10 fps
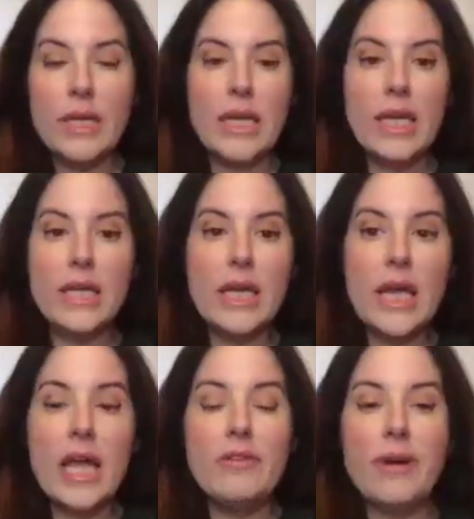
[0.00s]

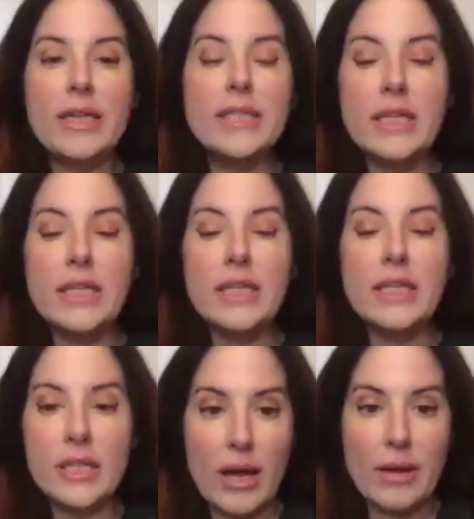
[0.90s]
Meaning, if I did
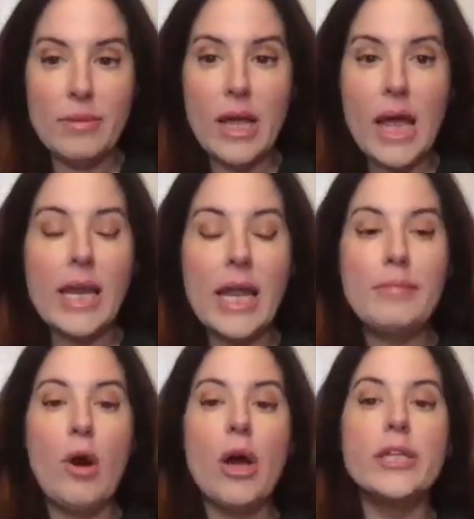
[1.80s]
this crime
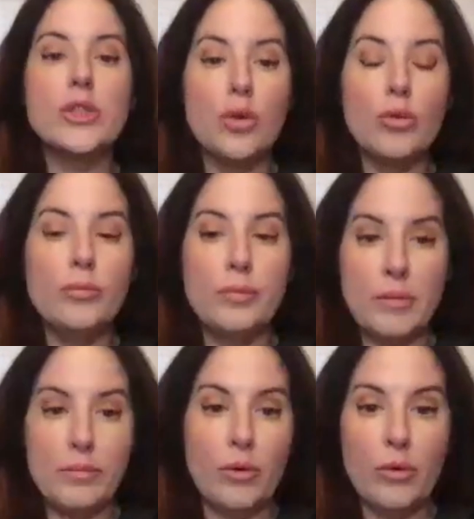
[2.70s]
and I bought and
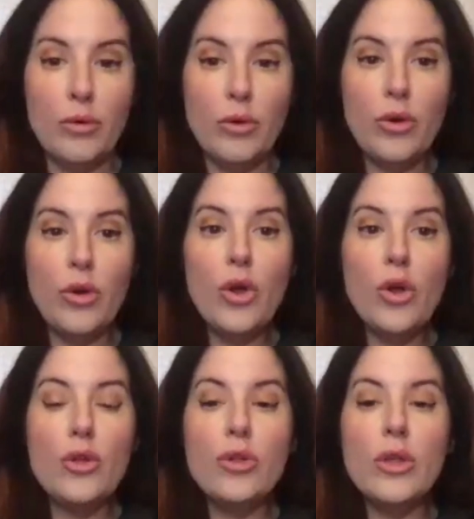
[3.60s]
sold people,
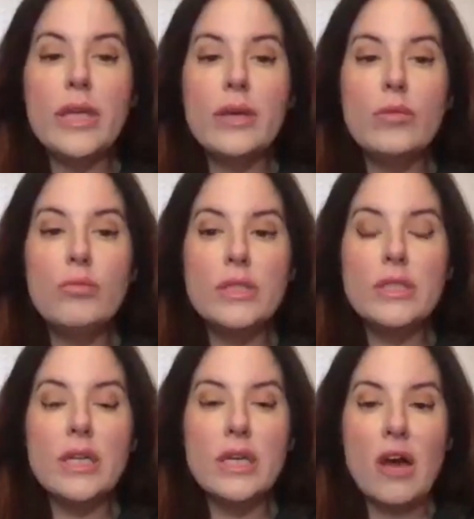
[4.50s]
it
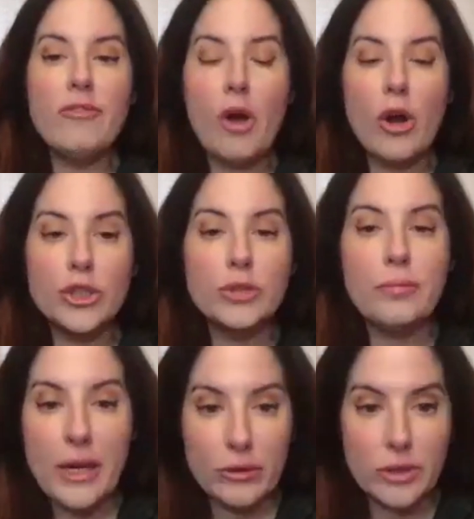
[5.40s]
wasn't enough
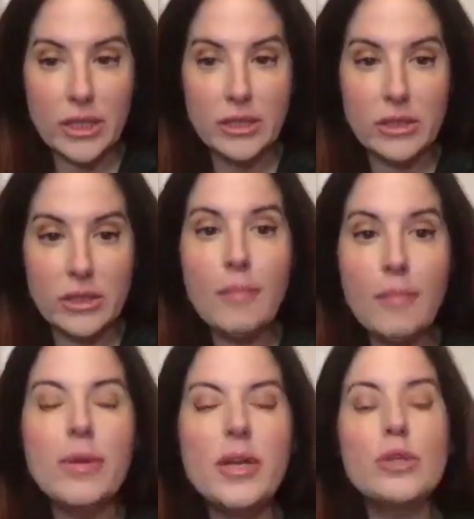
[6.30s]
harsh penalties,
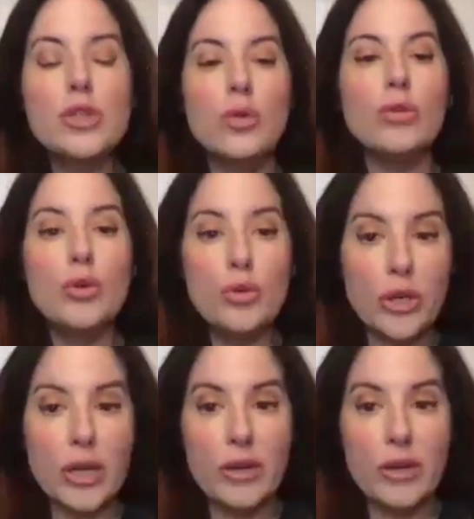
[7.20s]
but it was so
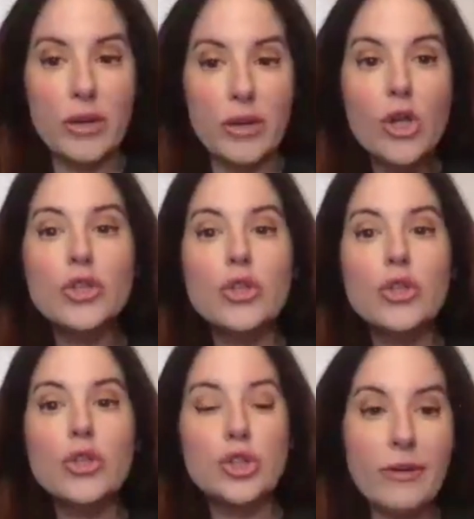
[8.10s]
lucrative.
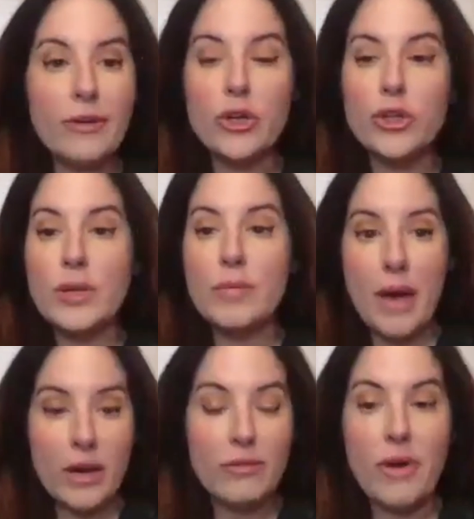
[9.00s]
So
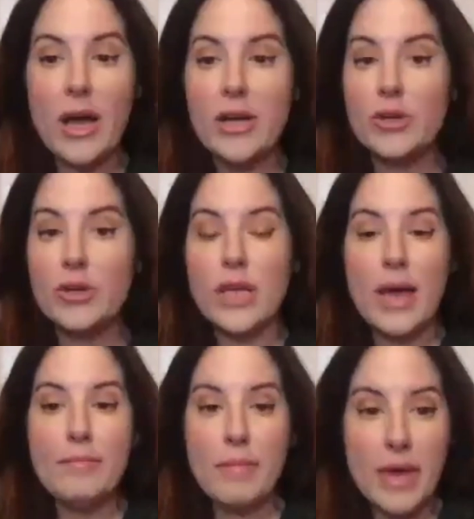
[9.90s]
traffickers and
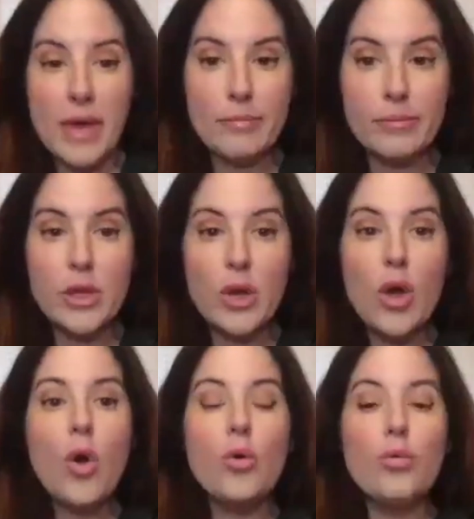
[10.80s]
pedophiles and
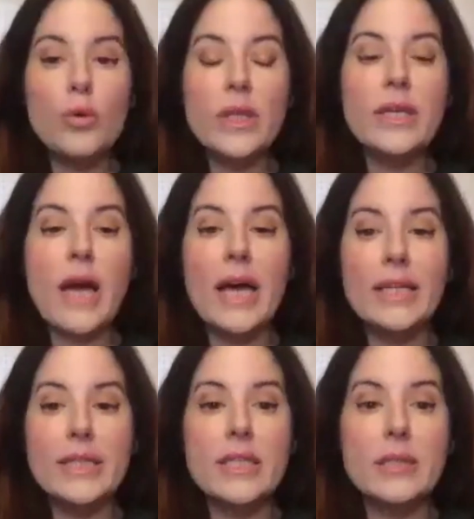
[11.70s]
pimps really
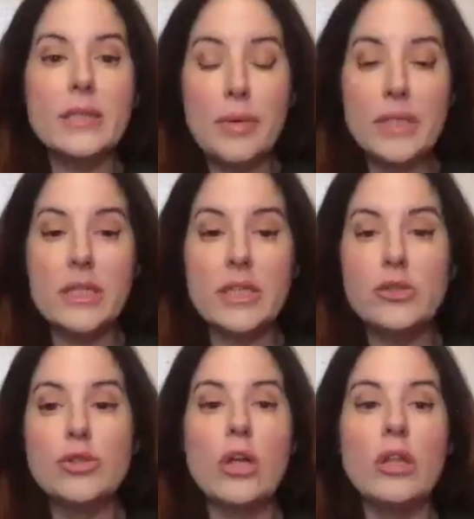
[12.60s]
got into this
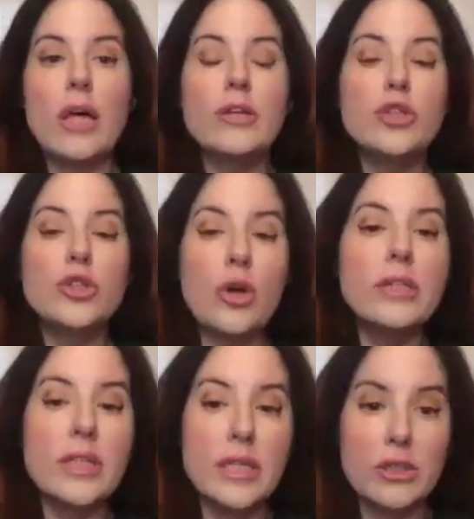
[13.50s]
business. You saw a lot of
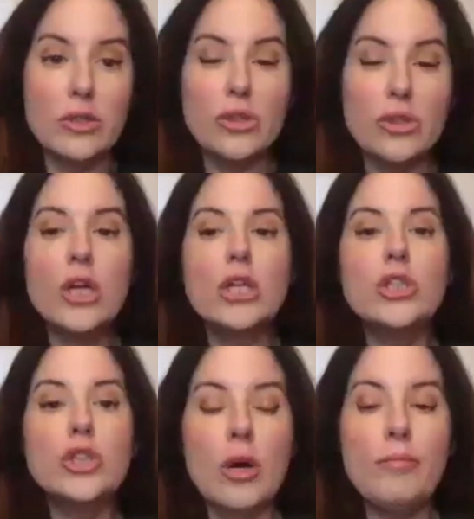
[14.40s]
drug dealers
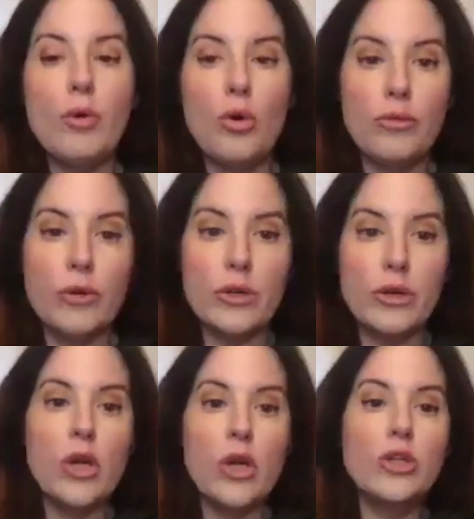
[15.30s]
jump
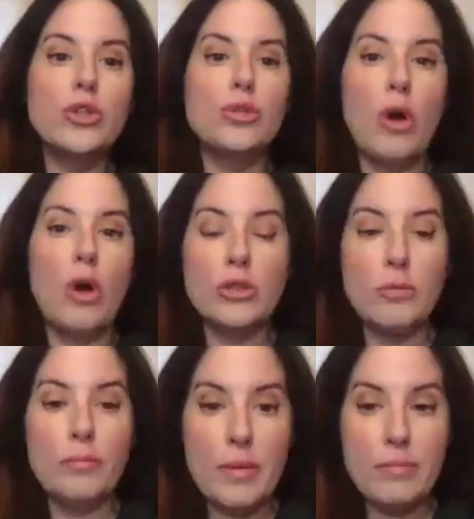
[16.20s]
over to
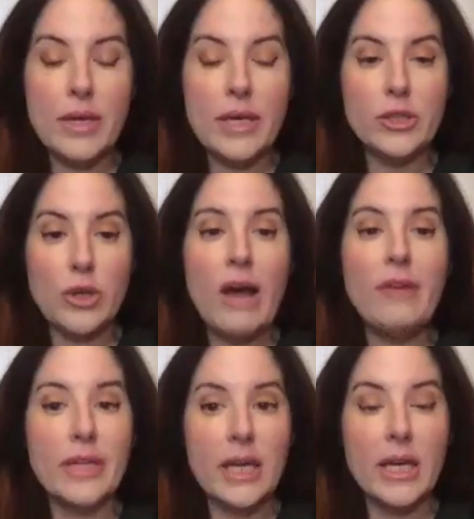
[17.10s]
also pimping and
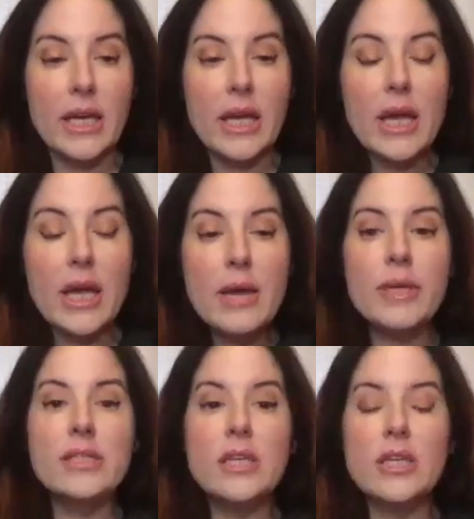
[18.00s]
trafficking
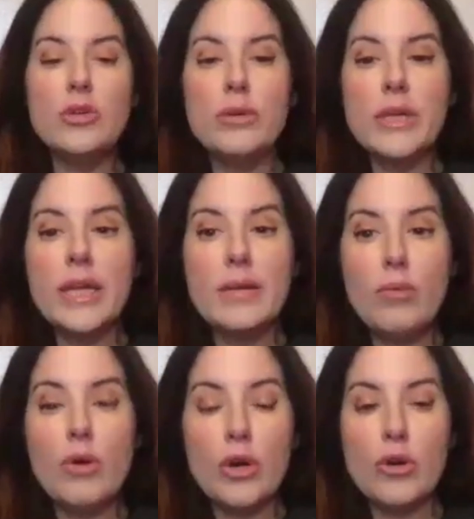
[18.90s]
because you were
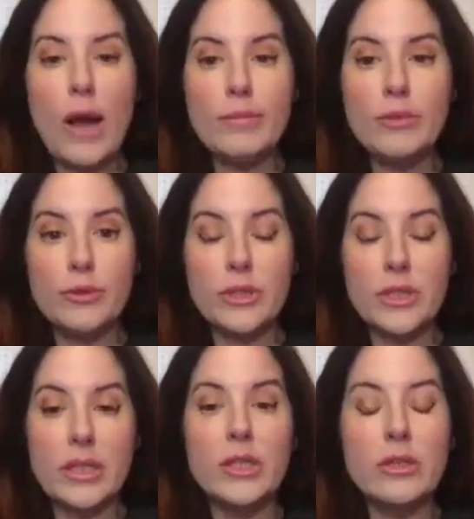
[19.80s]
getting more crimes
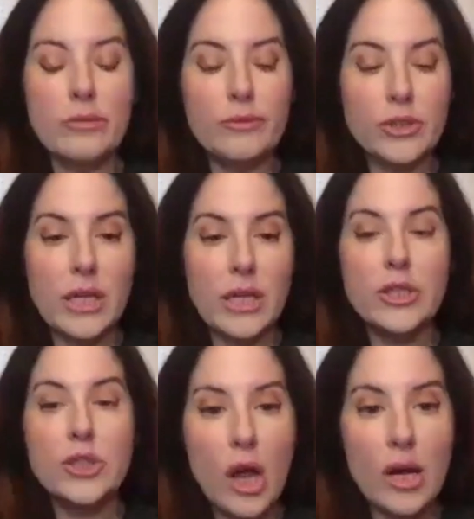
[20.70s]
for
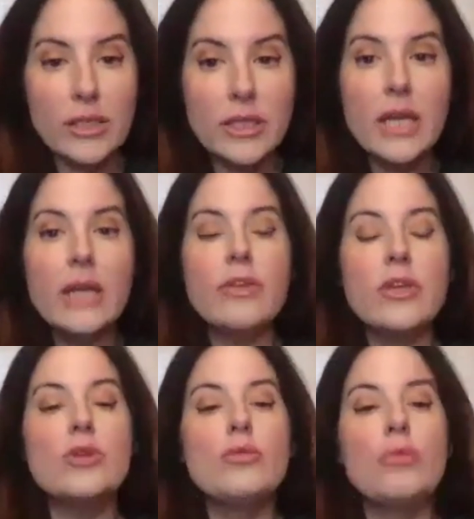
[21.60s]
selling drugs
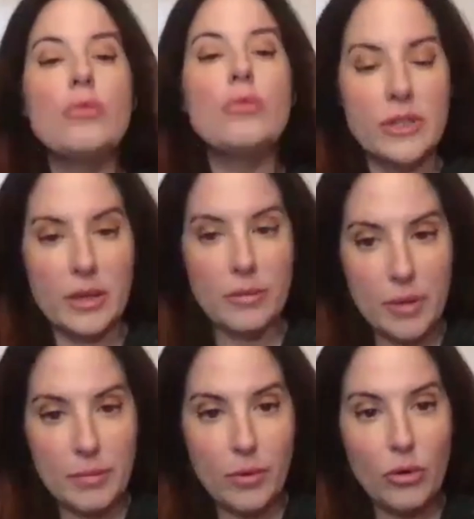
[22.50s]
than you were for
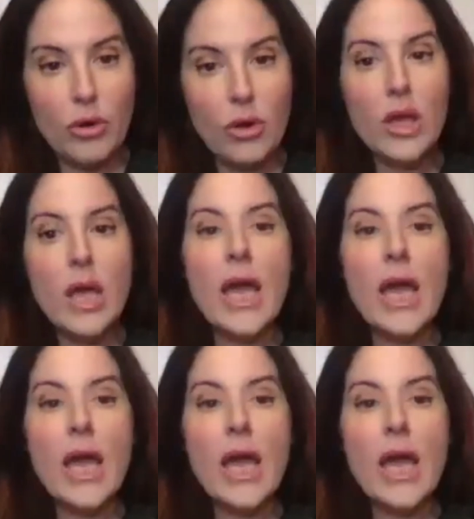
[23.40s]
selling people.